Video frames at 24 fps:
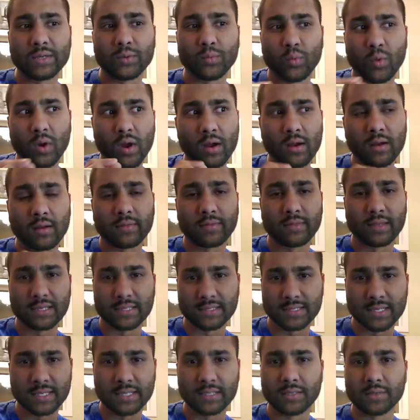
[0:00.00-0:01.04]
where
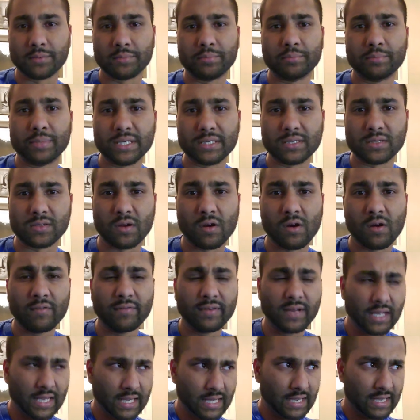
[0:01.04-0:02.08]
things need to be
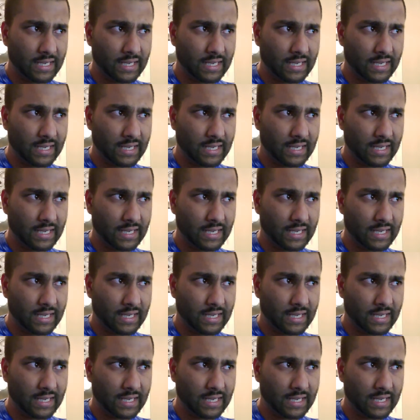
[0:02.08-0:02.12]
solved.